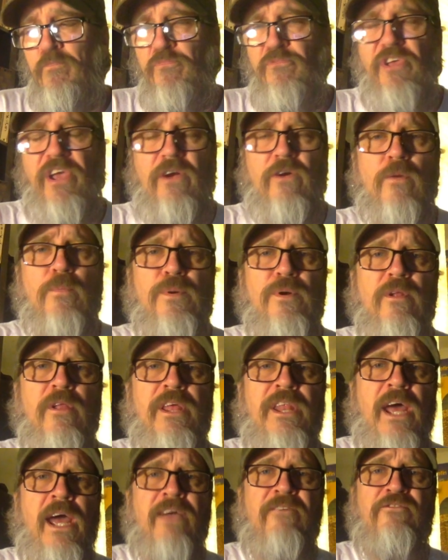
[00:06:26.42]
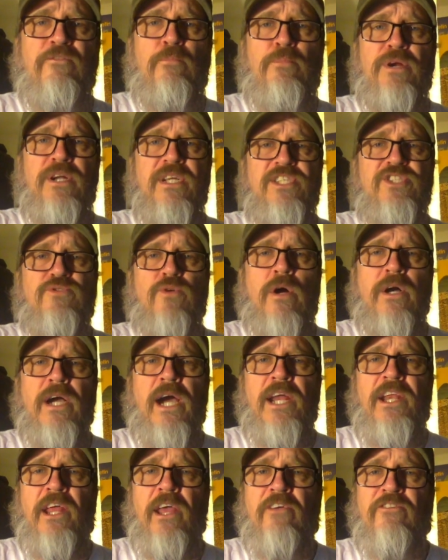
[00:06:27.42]
terrible, and I have some pretty strong
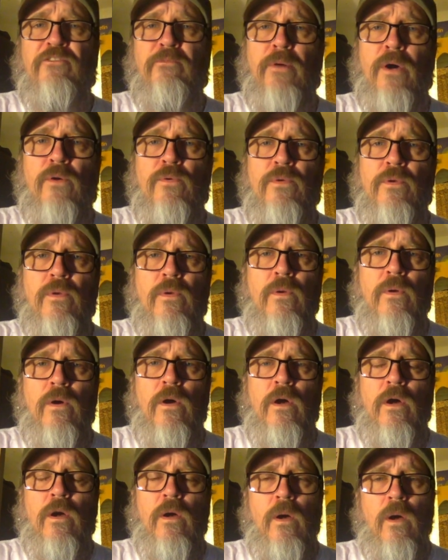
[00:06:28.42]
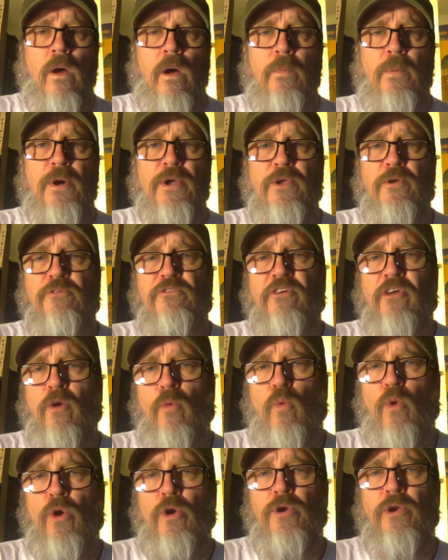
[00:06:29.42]
ideas about about using a
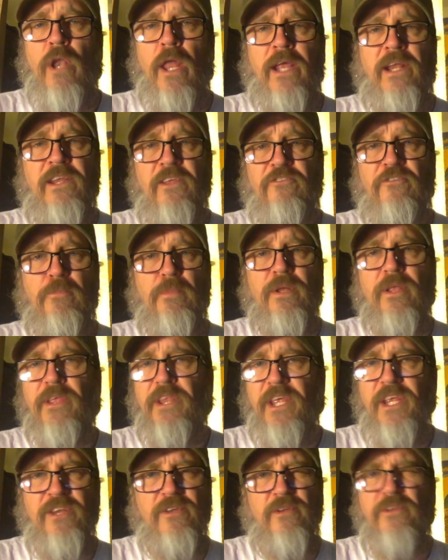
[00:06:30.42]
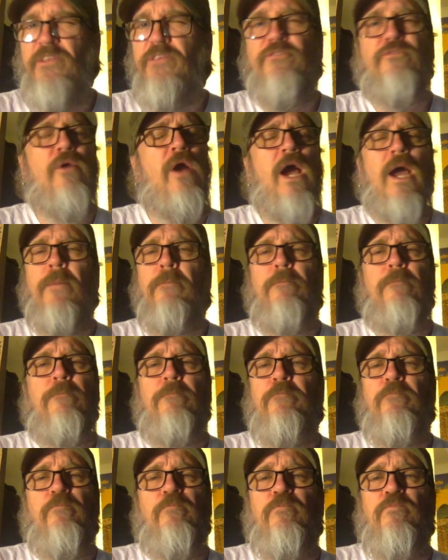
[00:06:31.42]
word like disability to describe
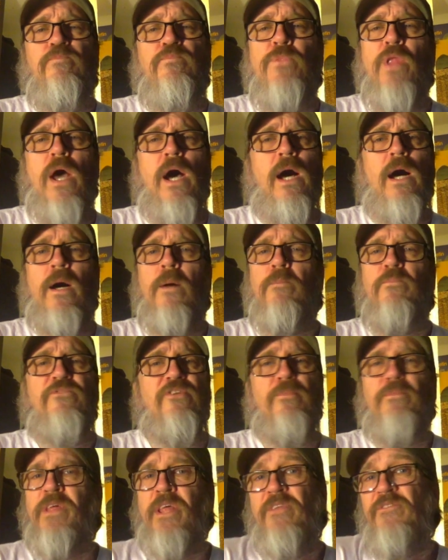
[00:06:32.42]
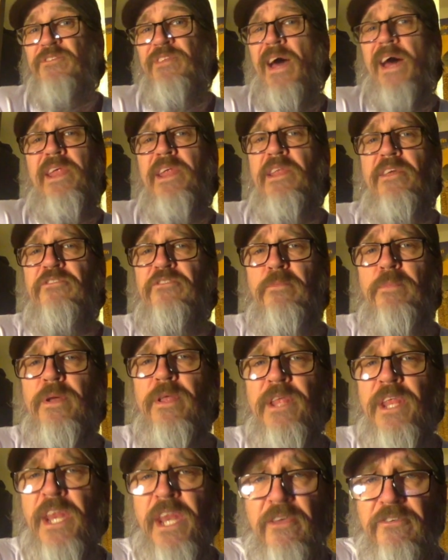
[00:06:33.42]
um, something that's not a
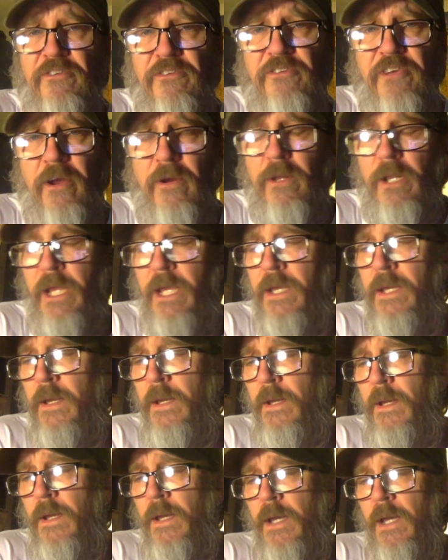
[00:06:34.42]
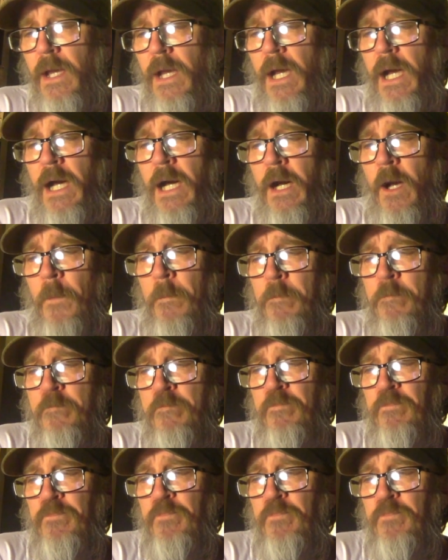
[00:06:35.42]
disability necessarily. Um,